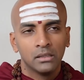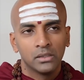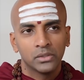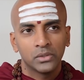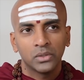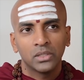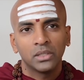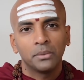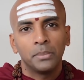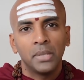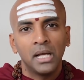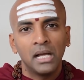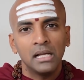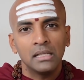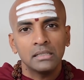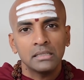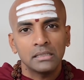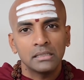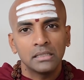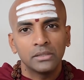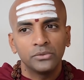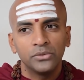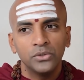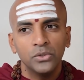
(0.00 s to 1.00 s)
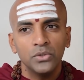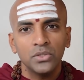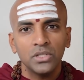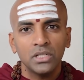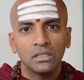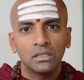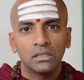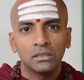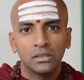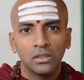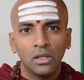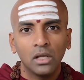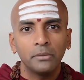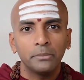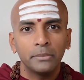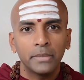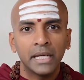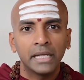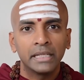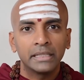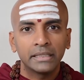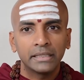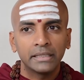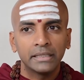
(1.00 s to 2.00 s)
So the past and the future are not
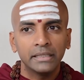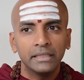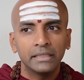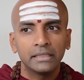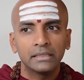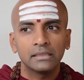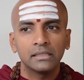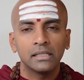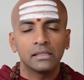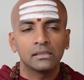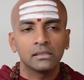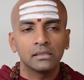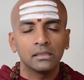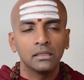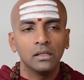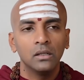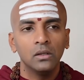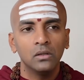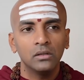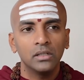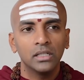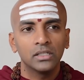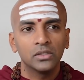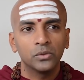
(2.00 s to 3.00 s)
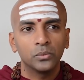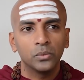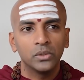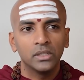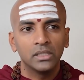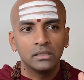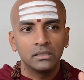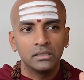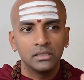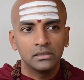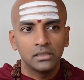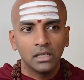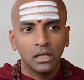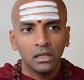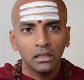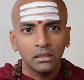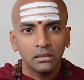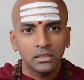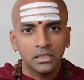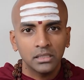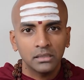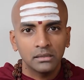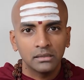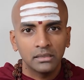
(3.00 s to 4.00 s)
bad things as long as we
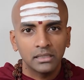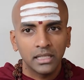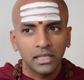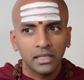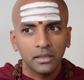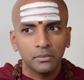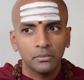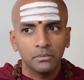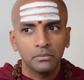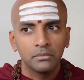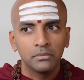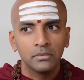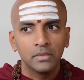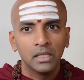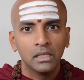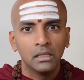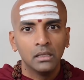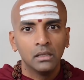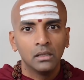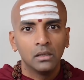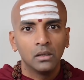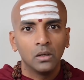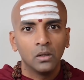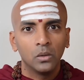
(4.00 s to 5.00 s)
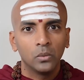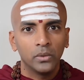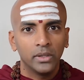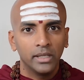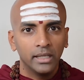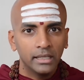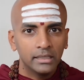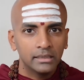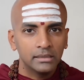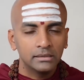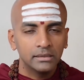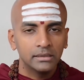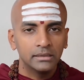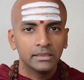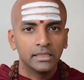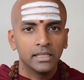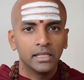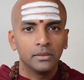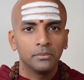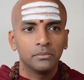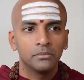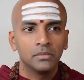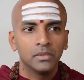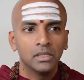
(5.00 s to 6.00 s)
indulge in them or we enter
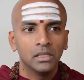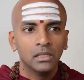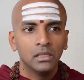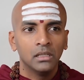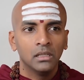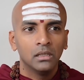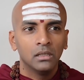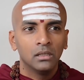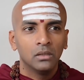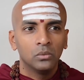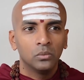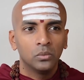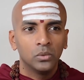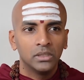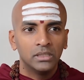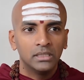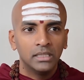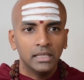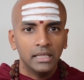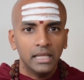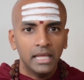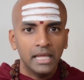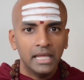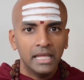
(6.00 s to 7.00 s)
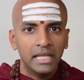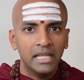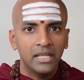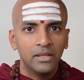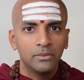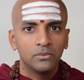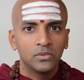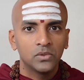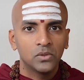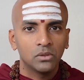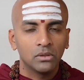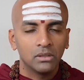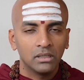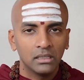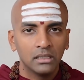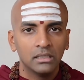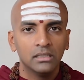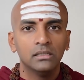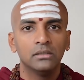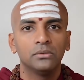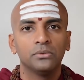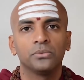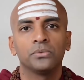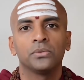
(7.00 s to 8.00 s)
them with the aim to
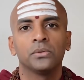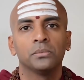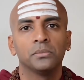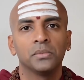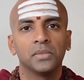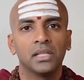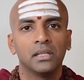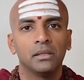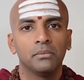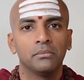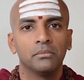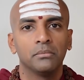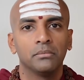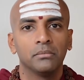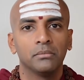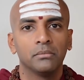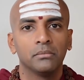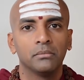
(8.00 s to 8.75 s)
learn from them.